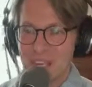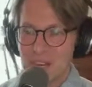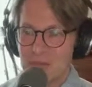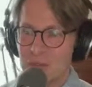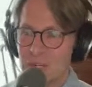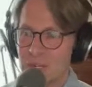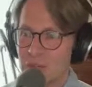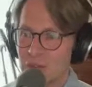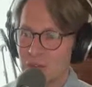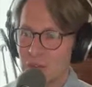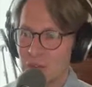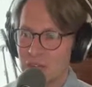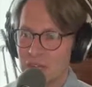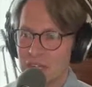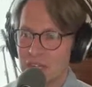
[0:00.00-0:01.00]
Really look
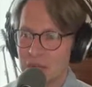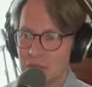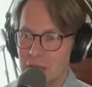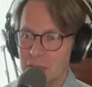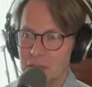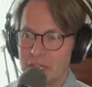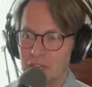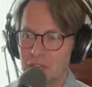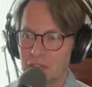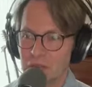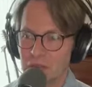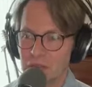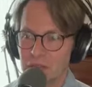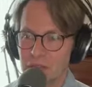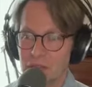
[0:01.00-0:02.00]
forward to hearing the
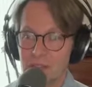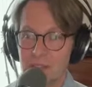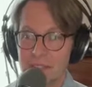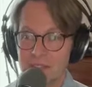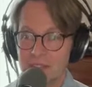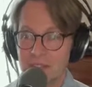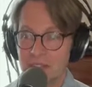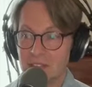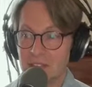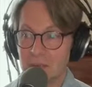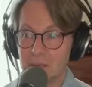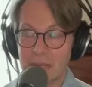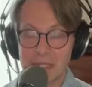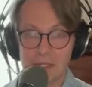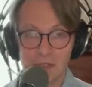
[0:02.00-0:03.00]
backstory of the fantastic
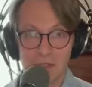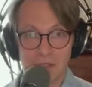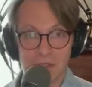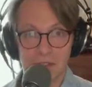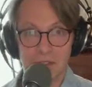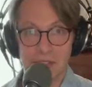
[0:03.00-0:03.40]
Magnetized.